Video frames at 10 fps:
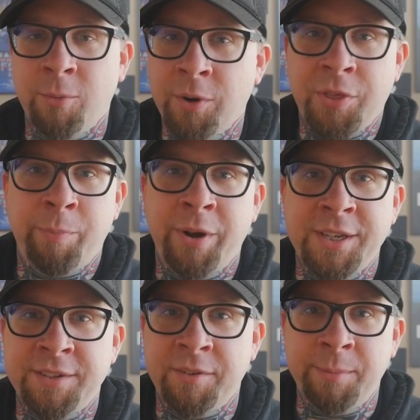it worth the
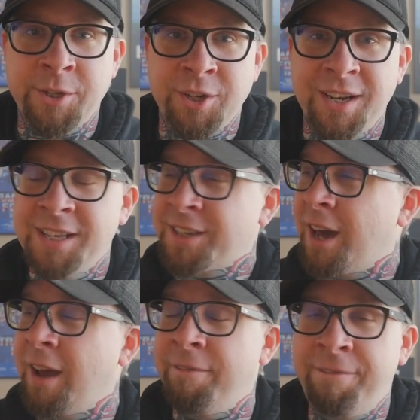price of admission. It's
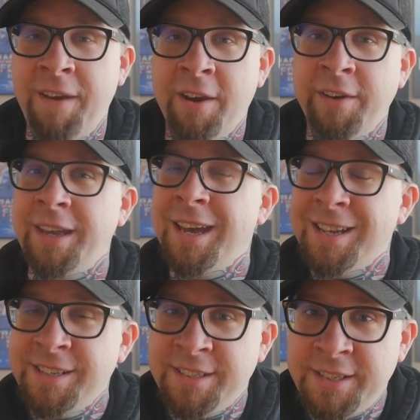got a very
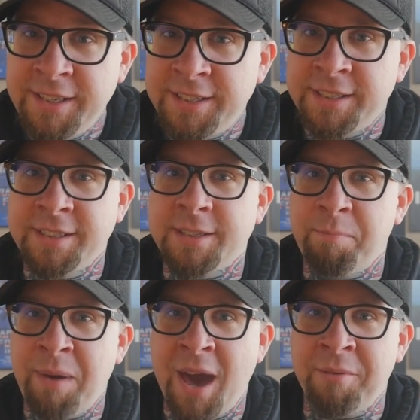decent
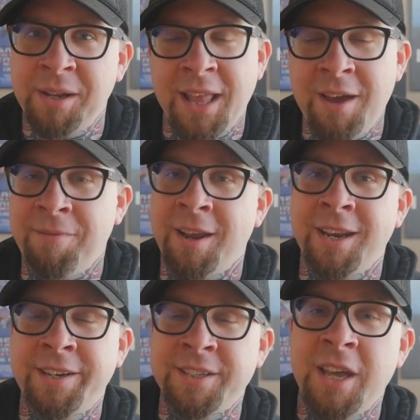battery life on
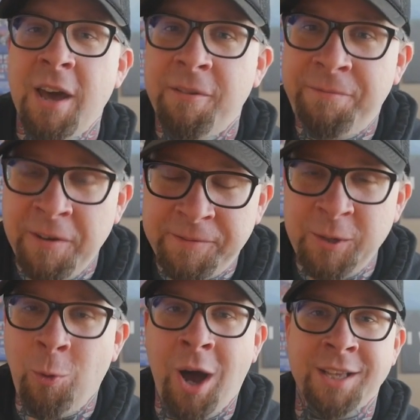it. It does
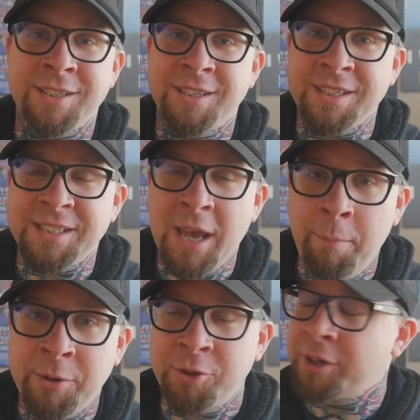50 watts. It does
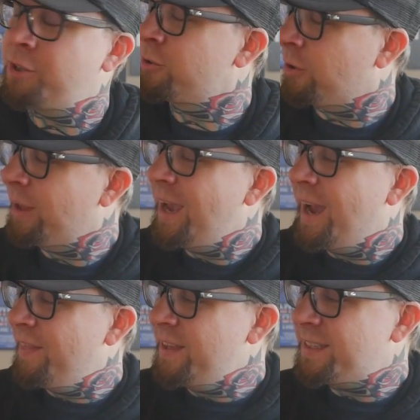temperature control.
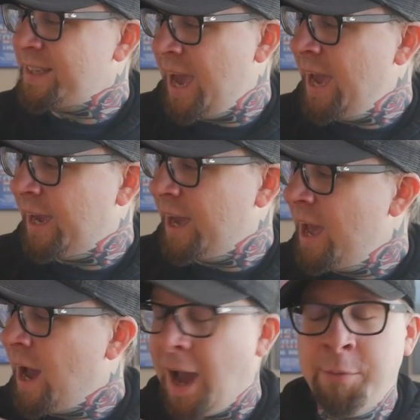And this tank,
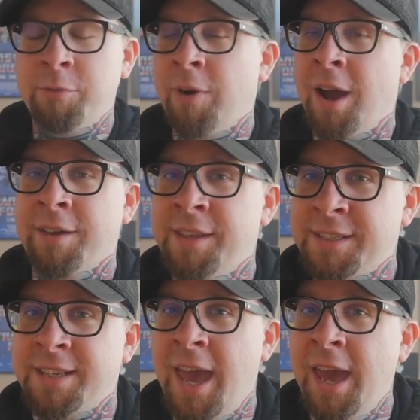I would rock
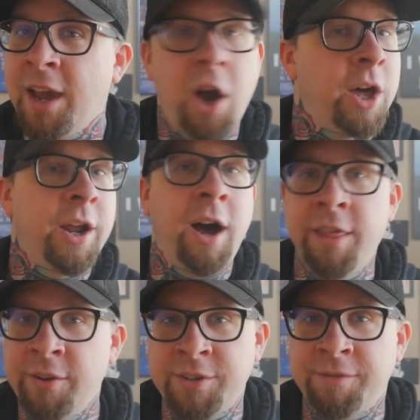this tank on
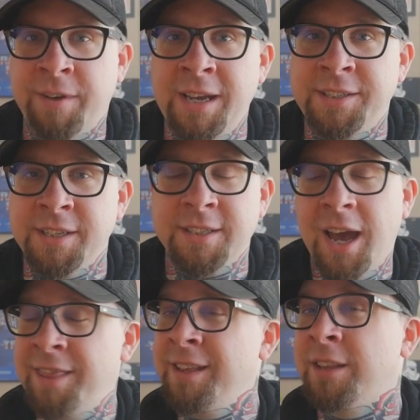other devices.
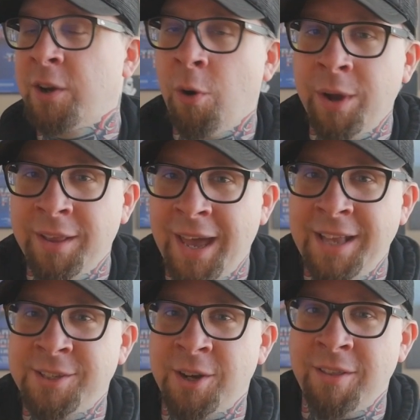I think the coil
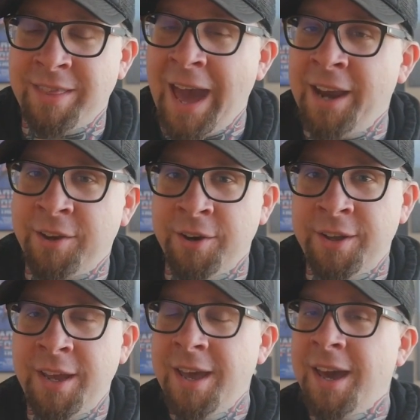heads are that
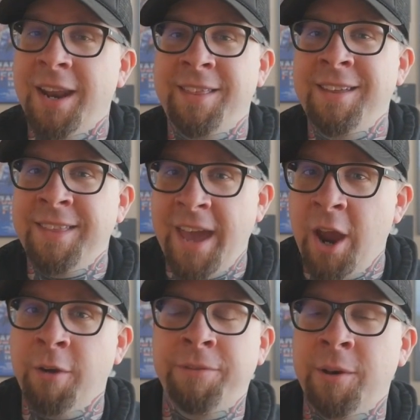good, and I think the
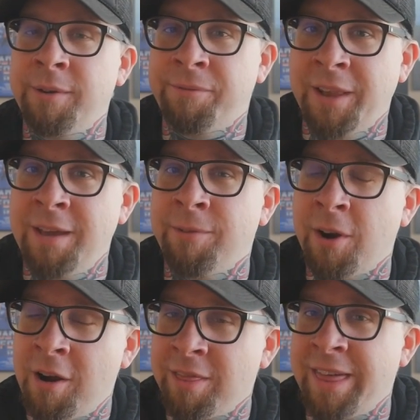airflow and
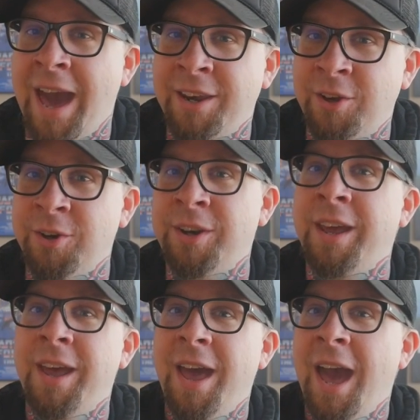flavor are that good
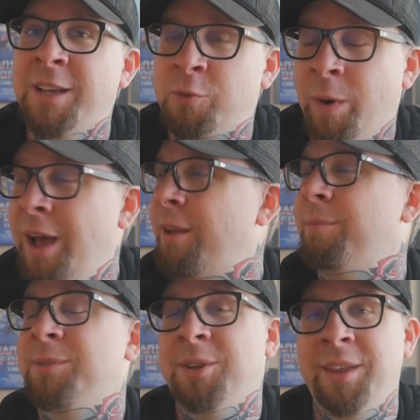as
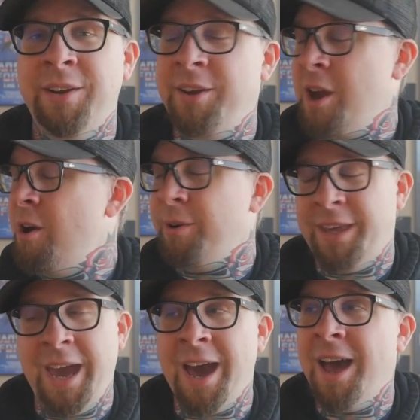well. So there you go.
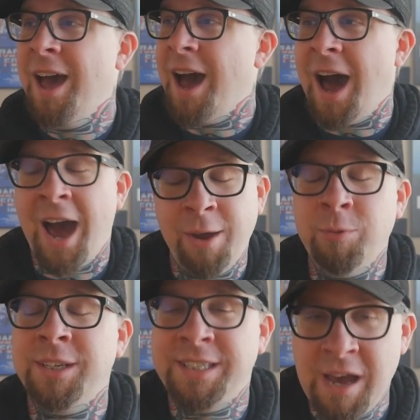Yeah, I
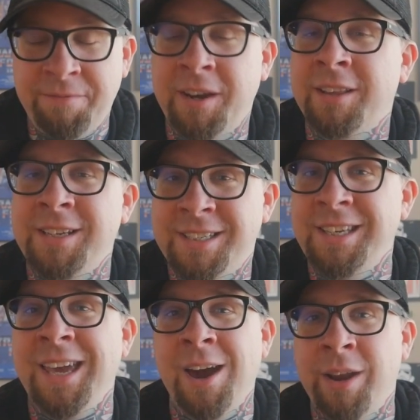would definitely
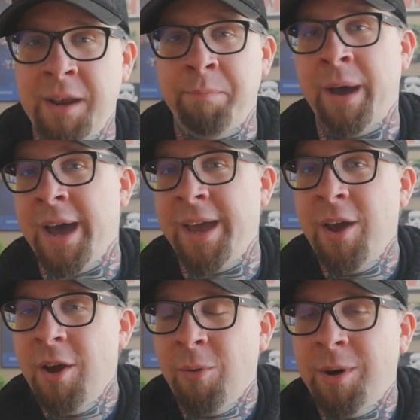seek out and buy
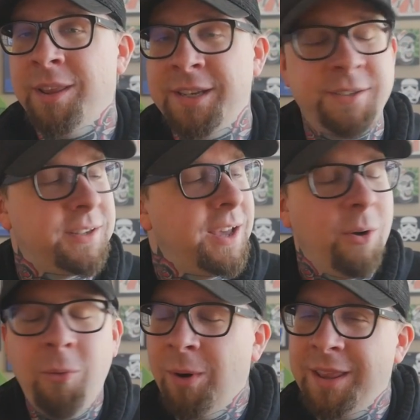one of these
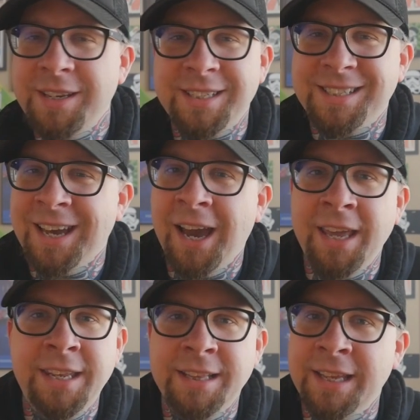
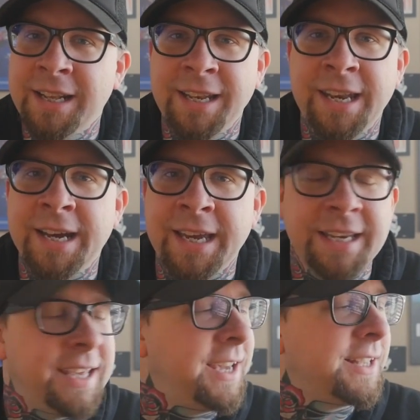tiny little
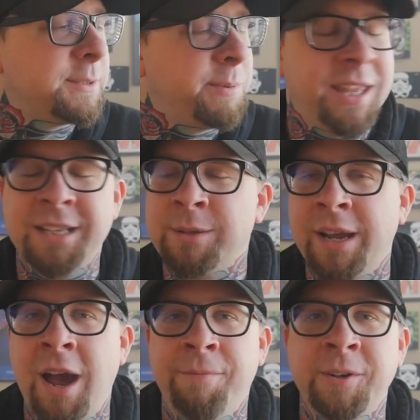nugget kits. But that's what
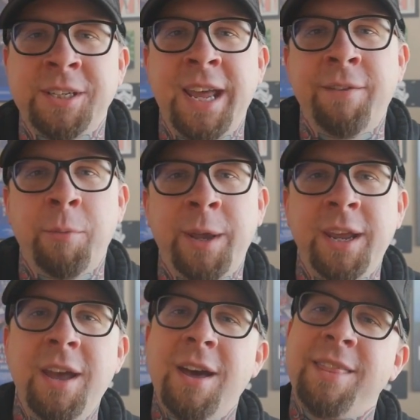I got for today,
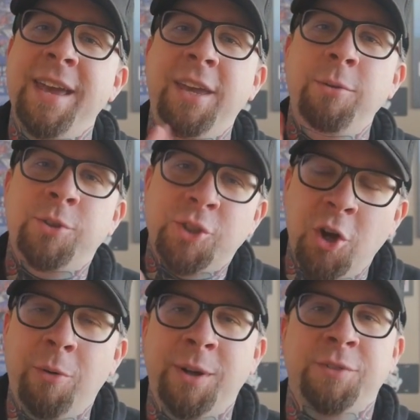everybody. Thank you
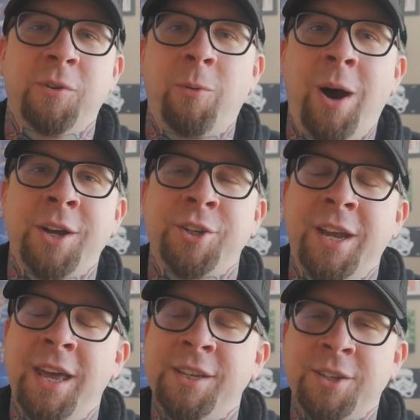so much for
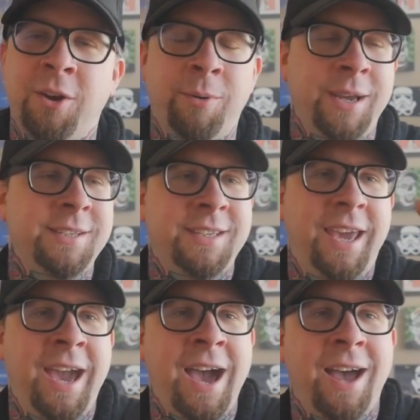watching, and as always,
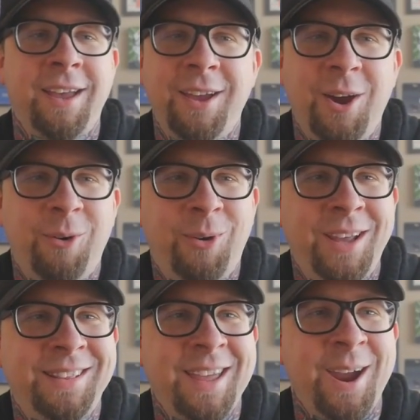yeah,
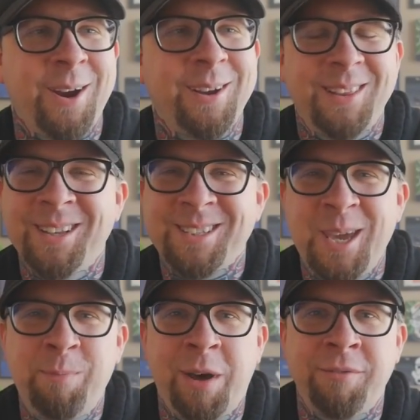right there. Let's
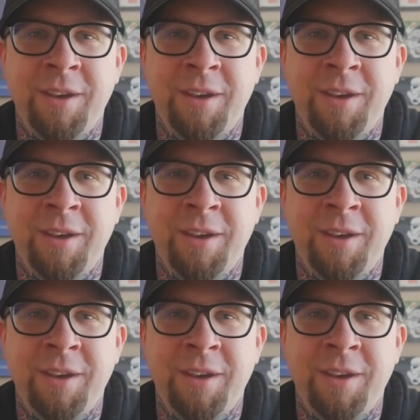keep on